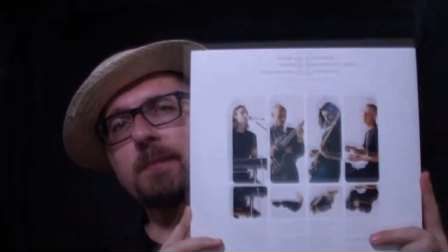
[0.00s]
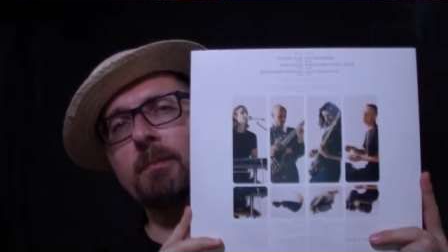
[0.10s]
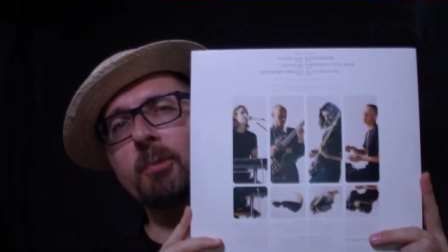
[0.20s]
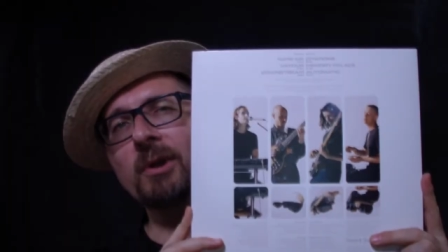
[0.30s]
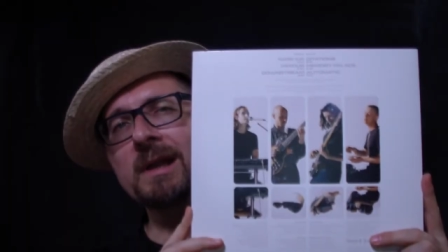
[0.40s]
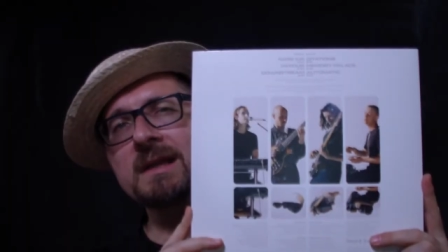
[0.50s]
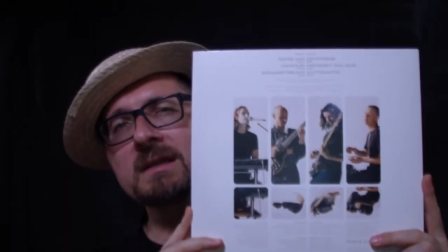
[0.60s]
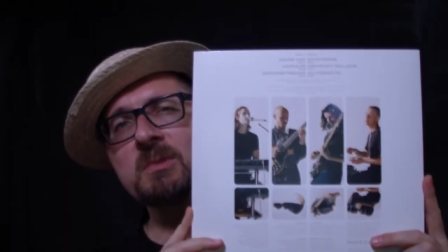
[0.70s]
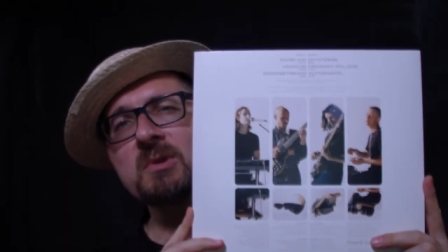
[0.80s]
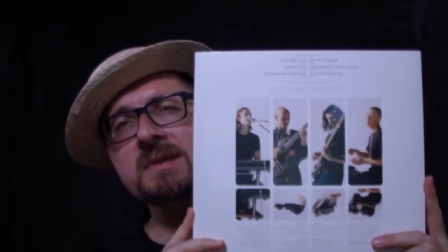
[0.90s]

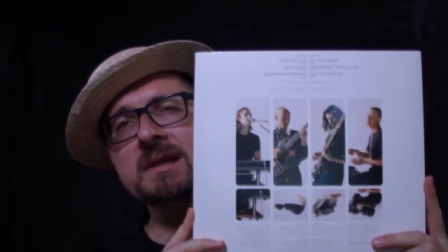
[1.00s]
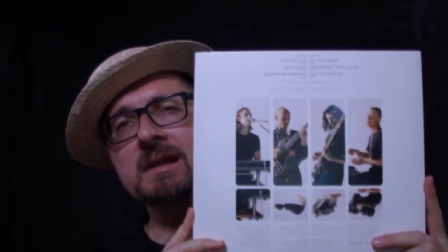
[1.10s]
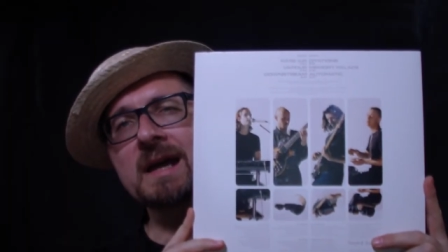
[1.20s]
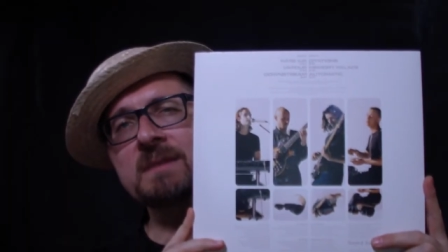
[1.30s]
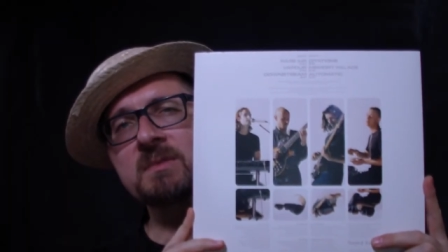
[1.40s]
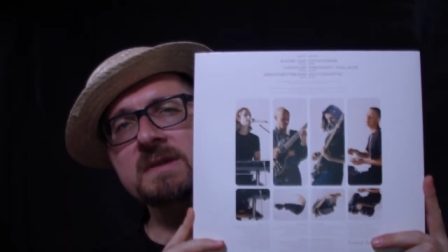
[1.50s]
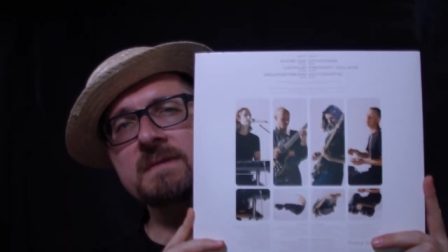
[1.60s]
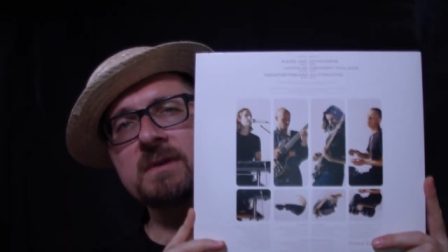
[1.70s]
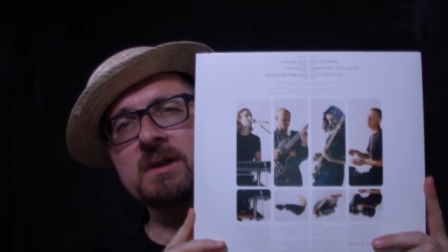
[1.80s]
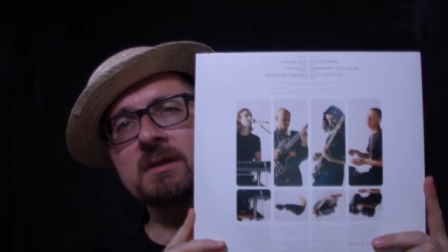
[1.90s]
Brilliant musical
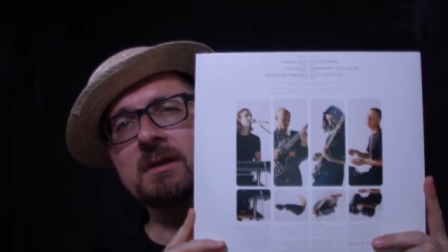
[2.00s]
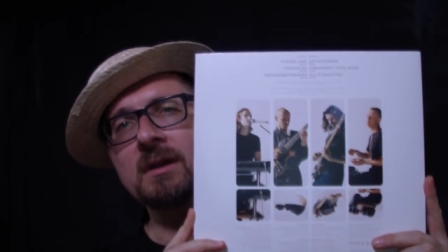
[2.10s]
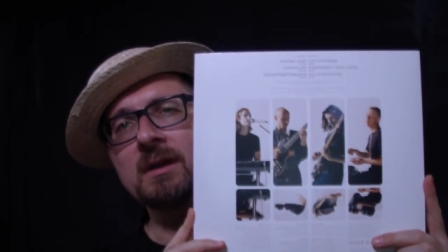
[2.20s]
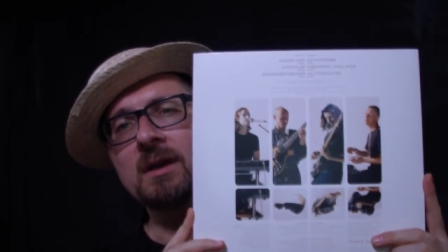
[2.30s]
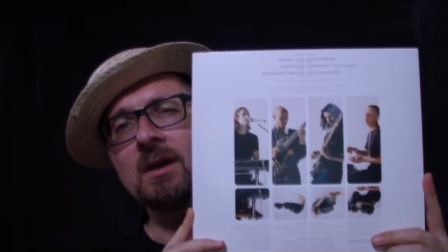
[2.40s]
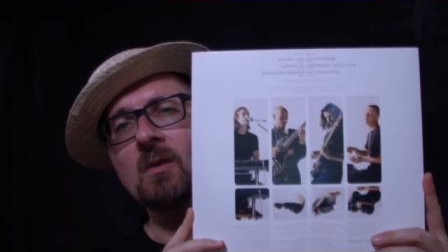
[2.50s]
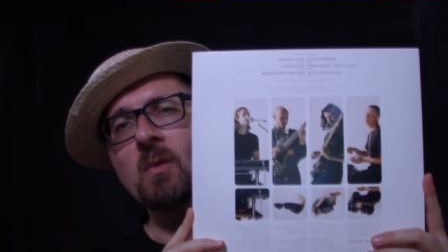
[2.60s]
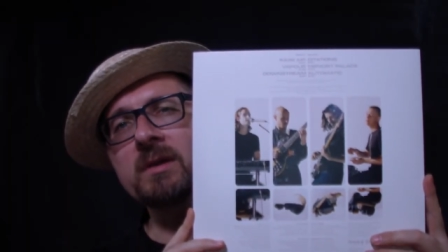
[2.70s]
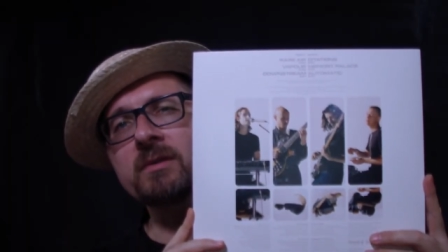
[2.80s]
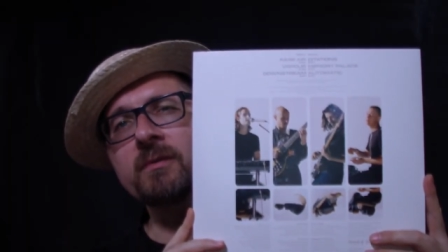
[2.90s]
atmosphere, a
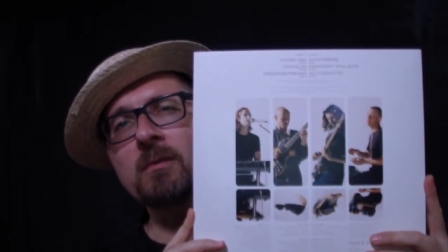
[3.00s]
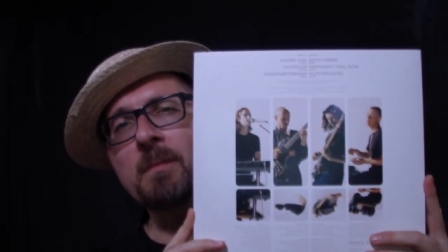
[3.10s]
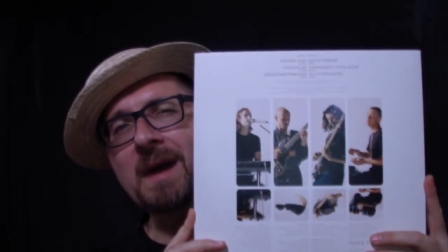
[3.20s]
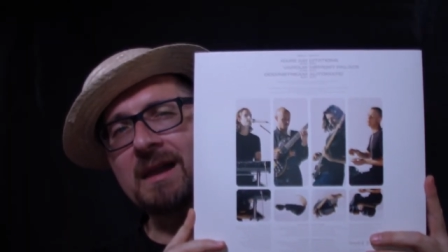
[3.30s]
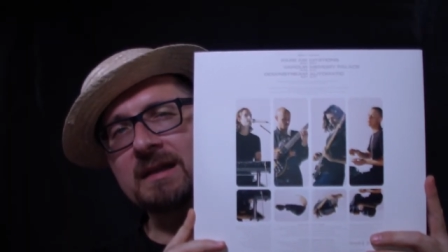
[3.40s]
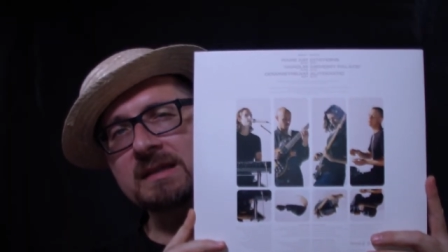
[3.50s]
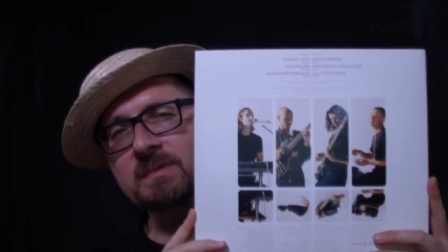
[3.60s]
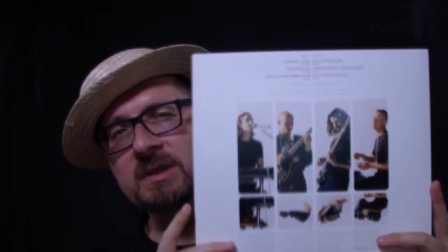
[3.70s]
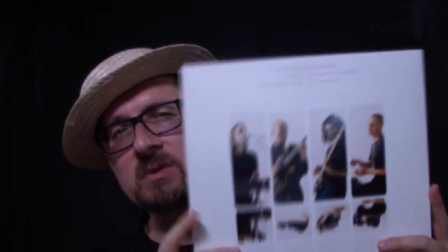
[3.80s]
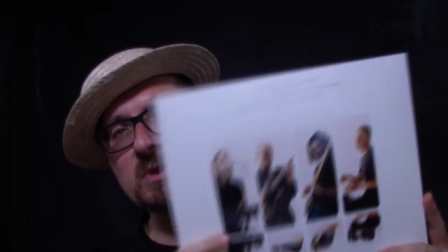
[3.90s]
wonderful balance
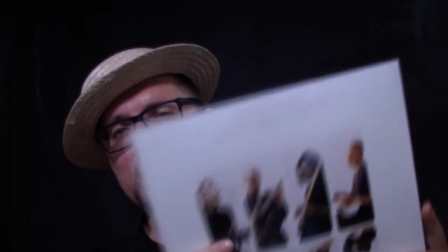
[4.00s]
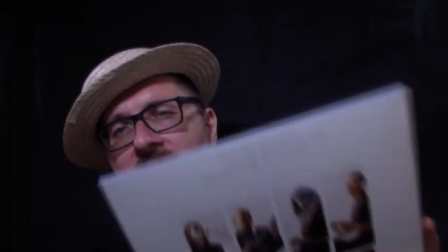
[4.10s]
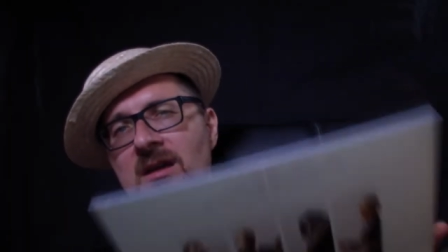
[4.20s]
between